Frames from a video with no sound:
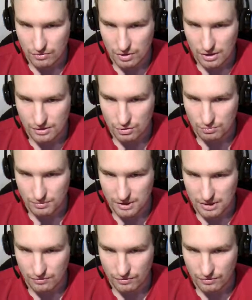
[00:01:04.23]
first or
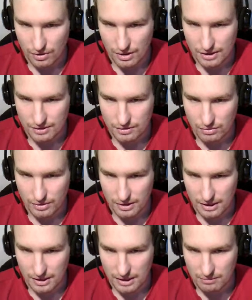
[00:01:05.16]
minutes first
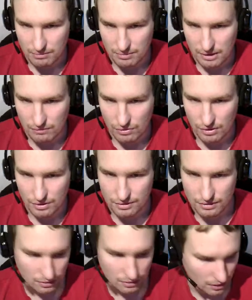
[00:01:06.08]
or AMP
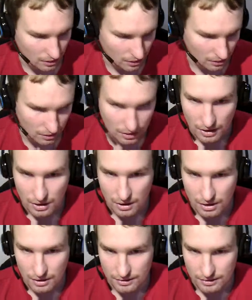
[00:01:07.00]
first. I
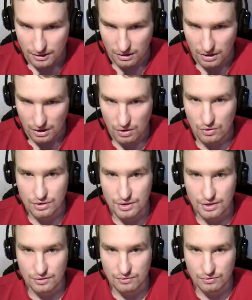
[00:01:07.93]
think now
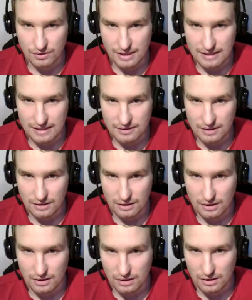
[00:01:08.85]
just for
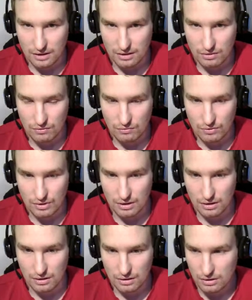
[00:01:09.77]
testing I
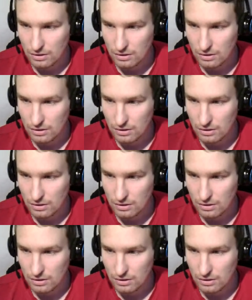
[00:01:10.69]
will